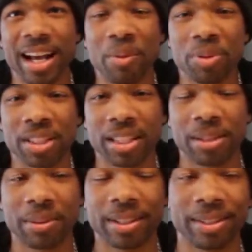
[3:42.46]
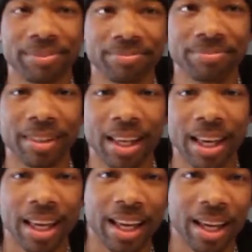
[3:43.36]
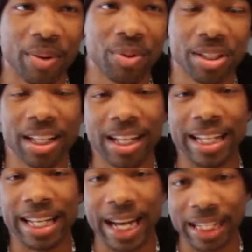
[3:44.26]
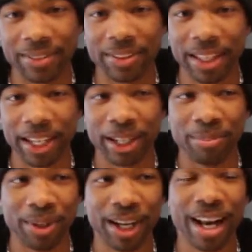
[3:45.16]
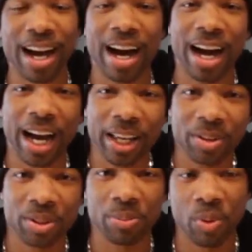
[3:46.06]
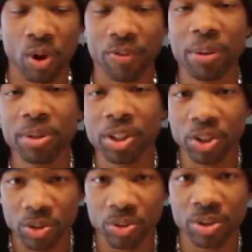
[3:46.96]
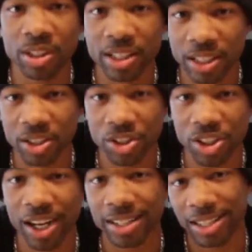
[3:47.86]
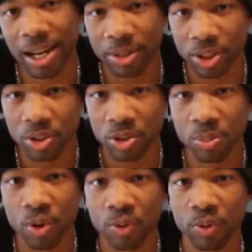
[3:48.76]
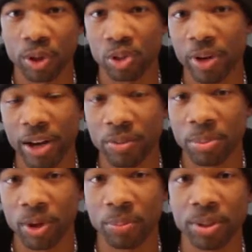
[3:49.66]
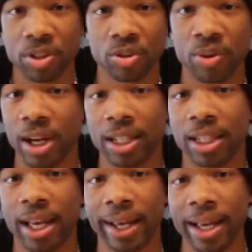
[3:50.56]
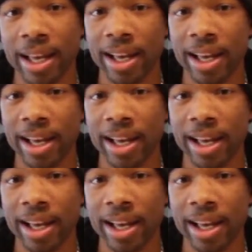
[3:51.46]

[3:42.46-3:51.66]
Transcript: wouldn't say it's not a negative thing, but I use it more. If I'm going to use the distance shots, I'm going to use it more for a travel purpose. So kind of like,